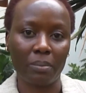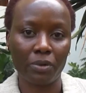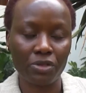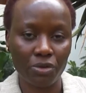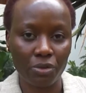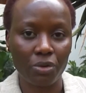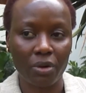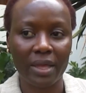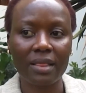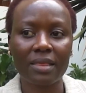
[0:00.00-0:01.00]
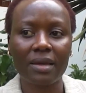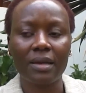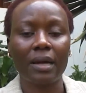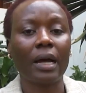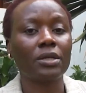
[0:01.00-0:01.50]
both you, your health,
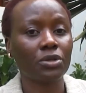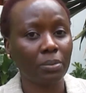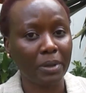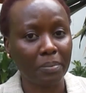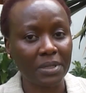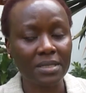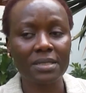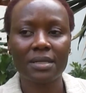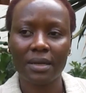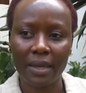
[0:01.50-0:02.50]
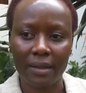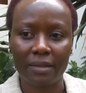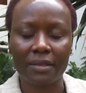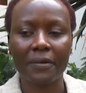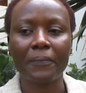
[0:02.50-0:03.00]
and your baby's
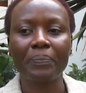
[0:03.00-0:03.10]
health.